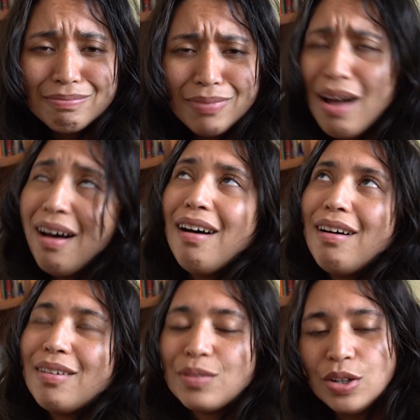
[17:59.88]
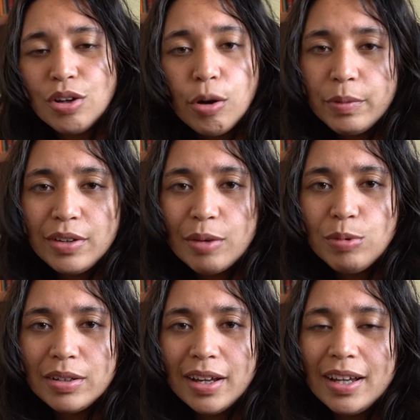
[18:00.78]
I'll be dead
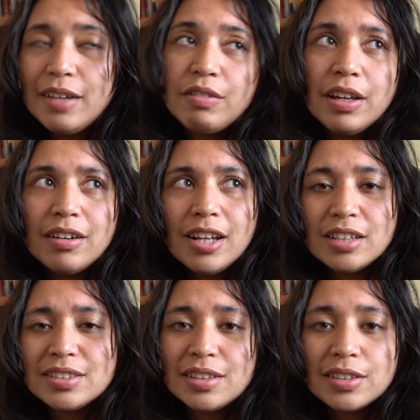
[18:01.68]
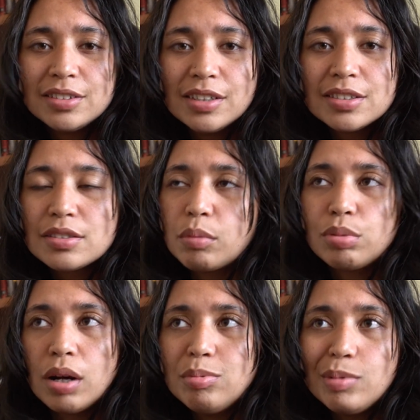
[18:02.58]
one day, and if the internet still exists,
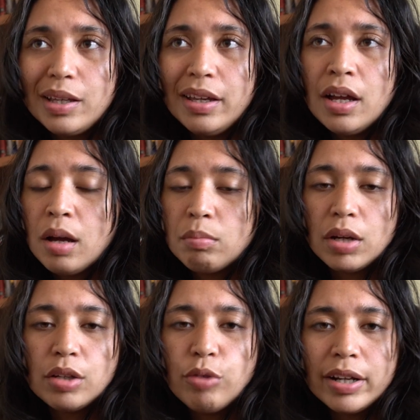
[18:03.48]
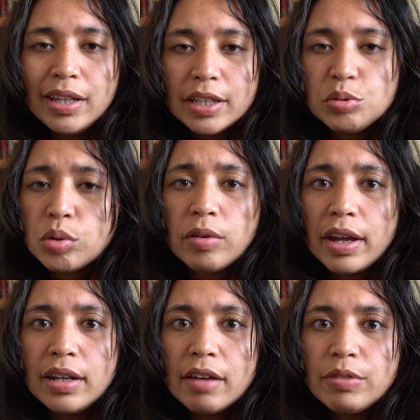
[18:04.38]
probably my grandkids or
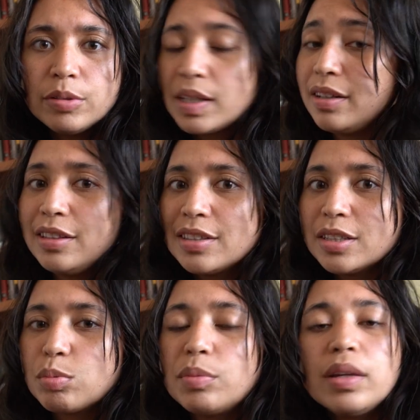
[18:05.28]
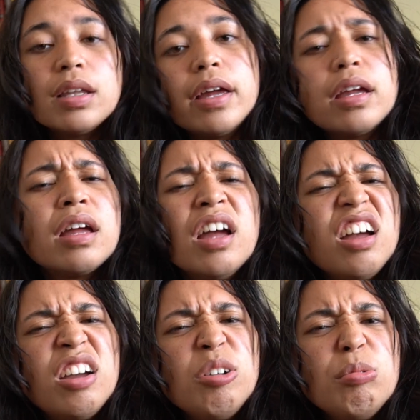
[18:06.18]
grandnephews and nieces will be like,
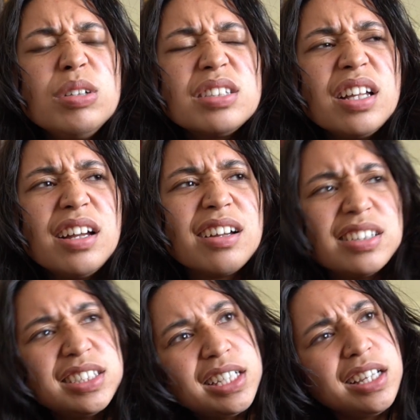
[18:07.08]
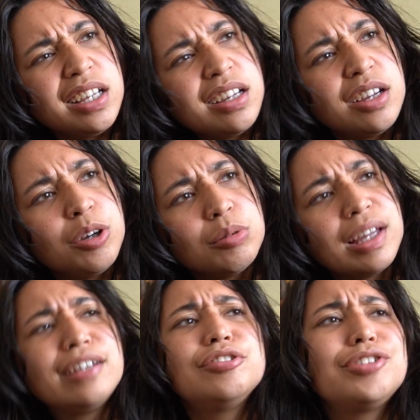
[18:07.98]
who was that auntie who
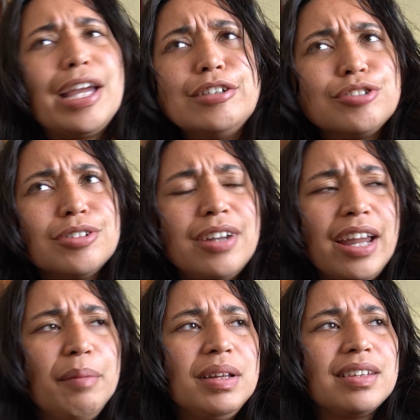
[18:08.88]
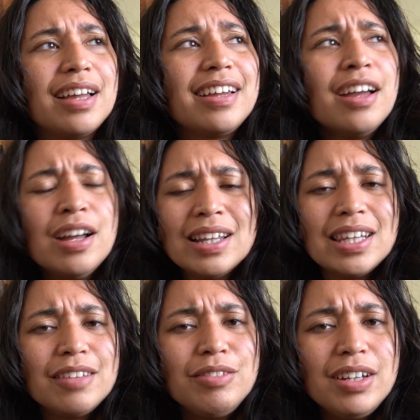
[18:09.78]
like changed her name and like
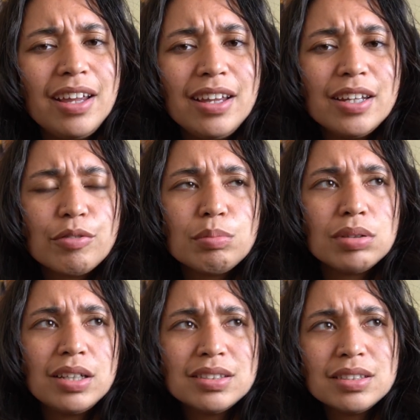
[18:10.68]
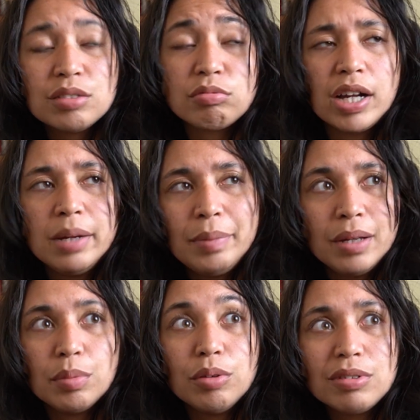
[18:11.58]
lived in 8 different places and ran a
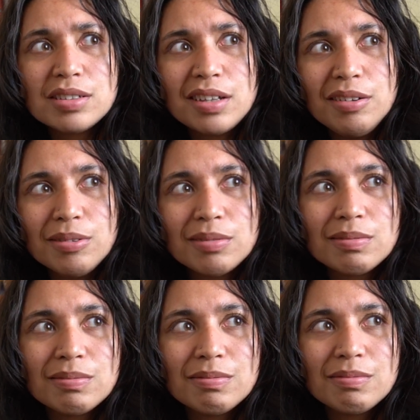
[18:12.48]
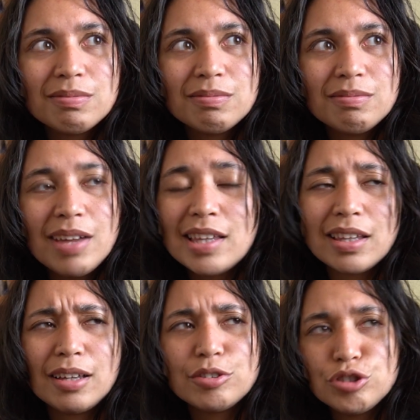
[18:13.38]
pit bull rescue and
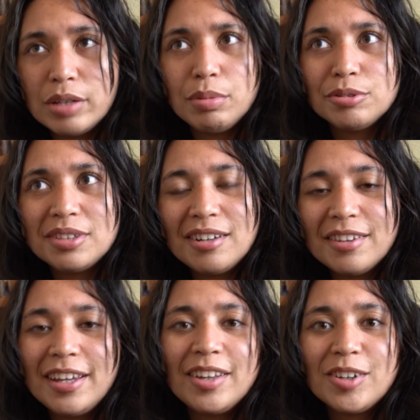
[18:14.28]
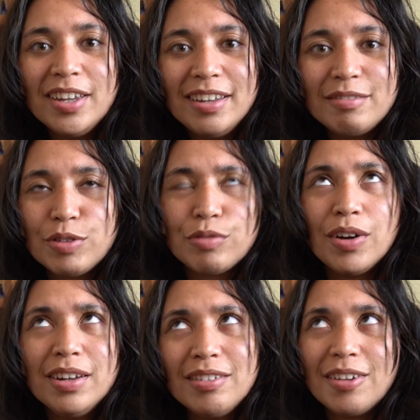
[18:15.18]
like shitposted on the internet for
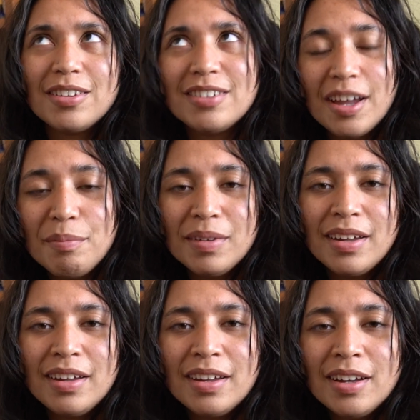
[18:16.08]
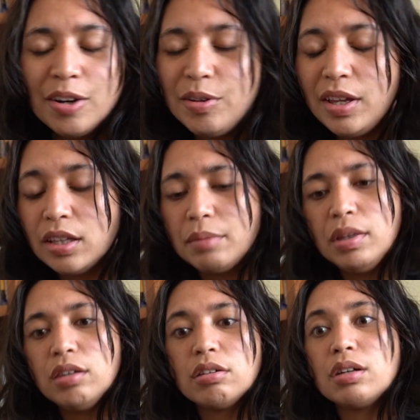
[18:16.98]
fun all the time? Oh yeah, let me
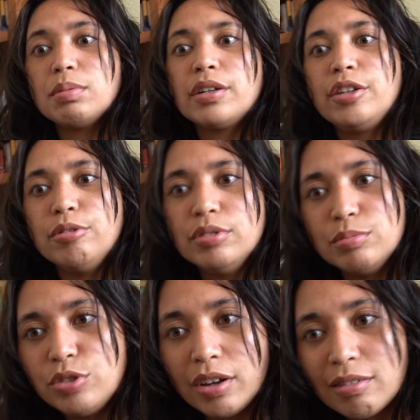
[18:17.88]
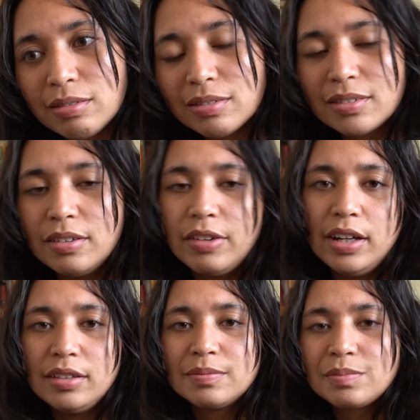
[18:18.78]
look up her YouTube channel, right?